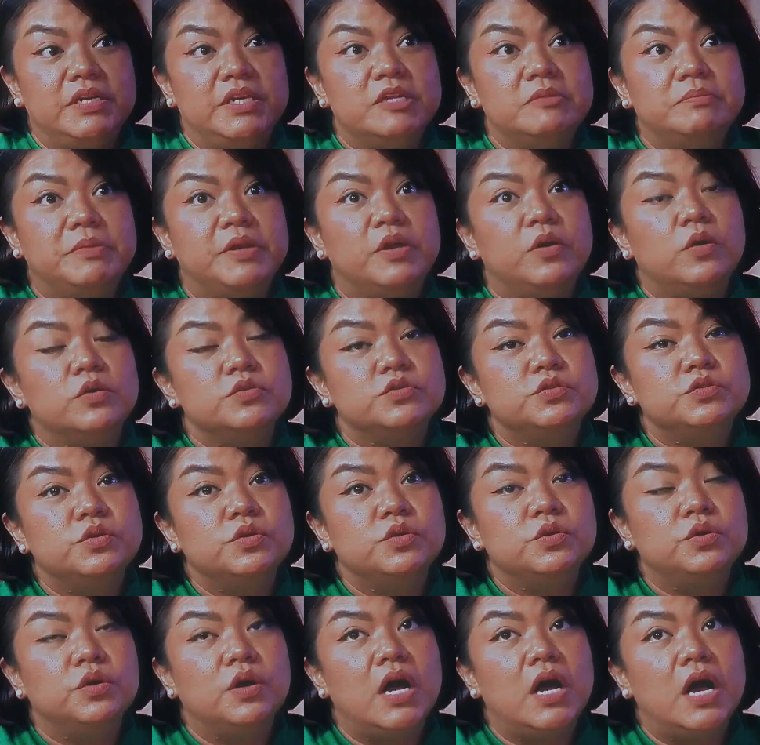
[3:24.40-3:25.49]
a big deal, but
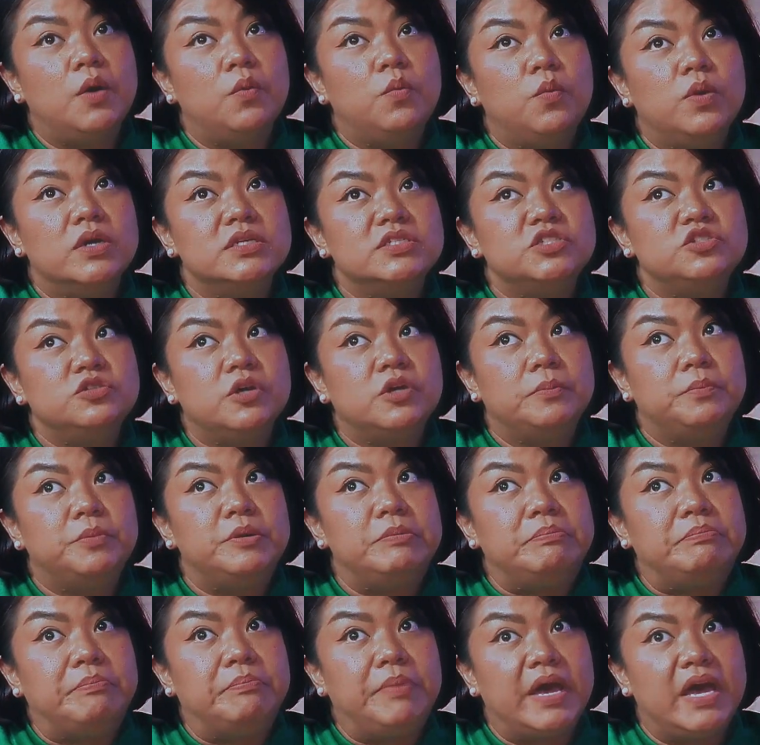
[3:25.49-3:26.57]
also I was
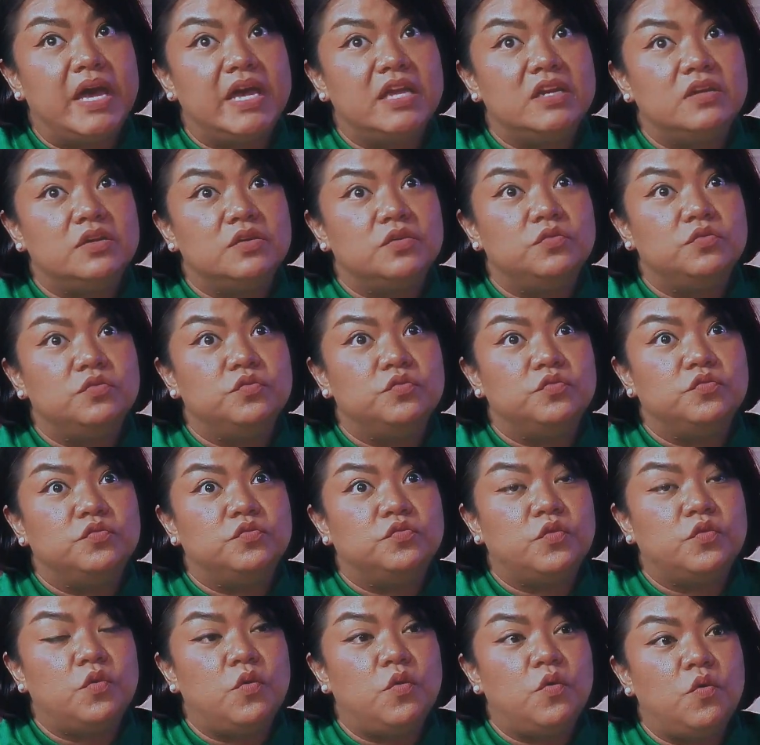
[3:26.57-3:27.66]
not prepared
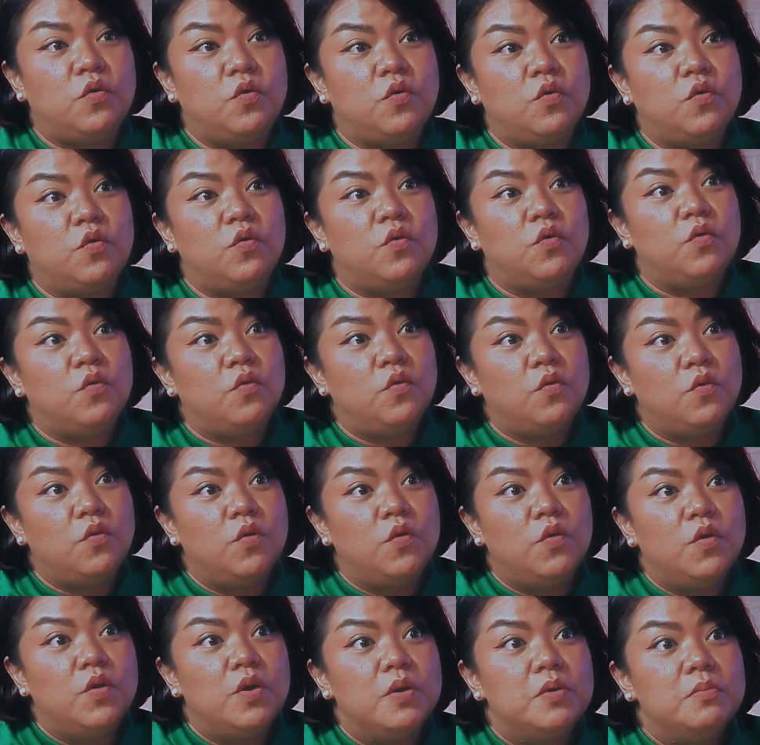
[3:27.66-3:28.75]
for
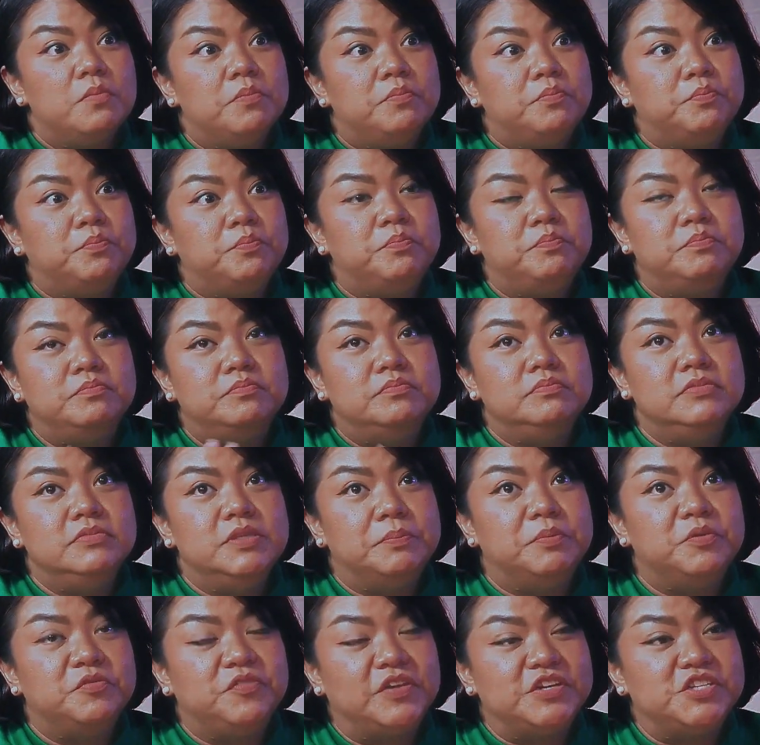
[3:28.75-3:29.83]

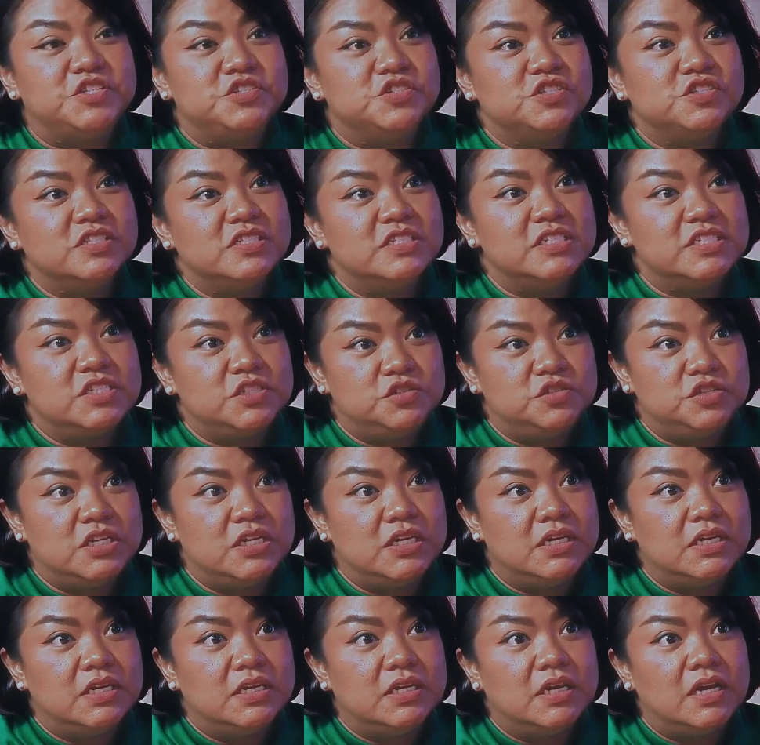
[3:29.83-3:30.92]
the professional
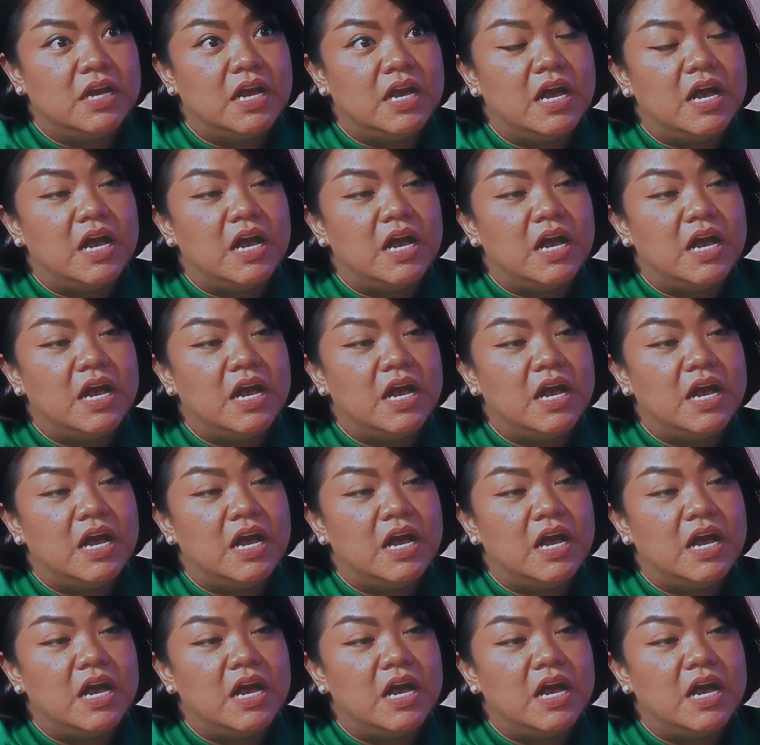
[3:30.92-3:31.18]
industry.